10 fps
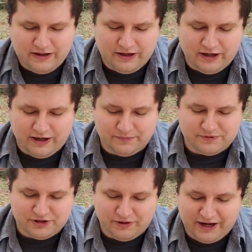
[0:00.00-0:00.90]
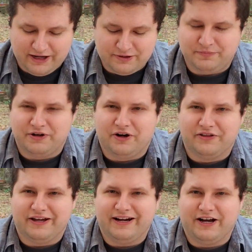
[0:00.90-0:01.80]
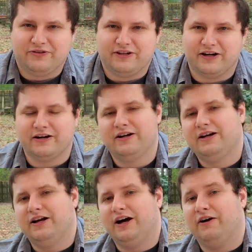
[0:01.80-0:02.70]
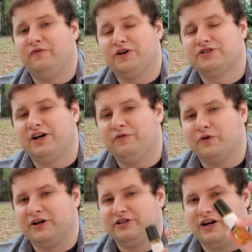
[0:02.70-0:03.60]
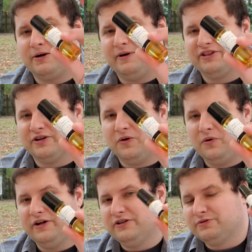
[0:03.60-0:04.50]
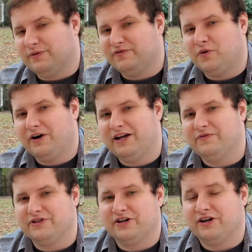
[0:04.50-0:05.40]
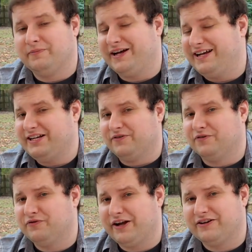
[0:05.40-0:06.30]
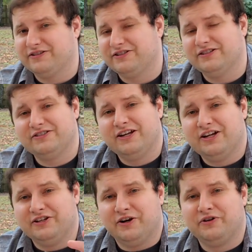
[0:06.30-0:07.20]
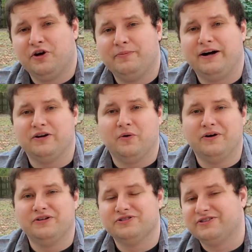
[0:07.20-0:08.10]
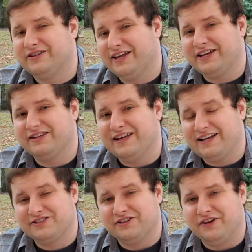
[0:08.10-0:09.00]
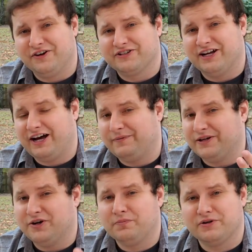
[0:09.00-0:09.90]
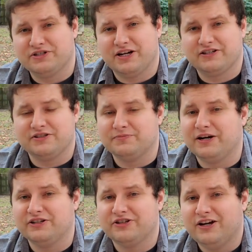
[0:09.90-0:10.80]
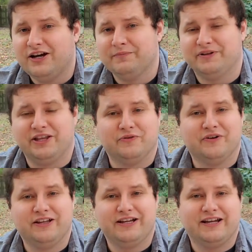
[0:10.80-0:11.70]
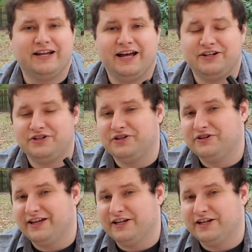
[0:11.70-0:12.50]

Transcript: Um, so I had to put all that out there. Uh, first off, we're going to talk about their oils before I even talk about any of the fragrances. Y'all know about oils. They can last a long time. They don't project as much, but they really can add to the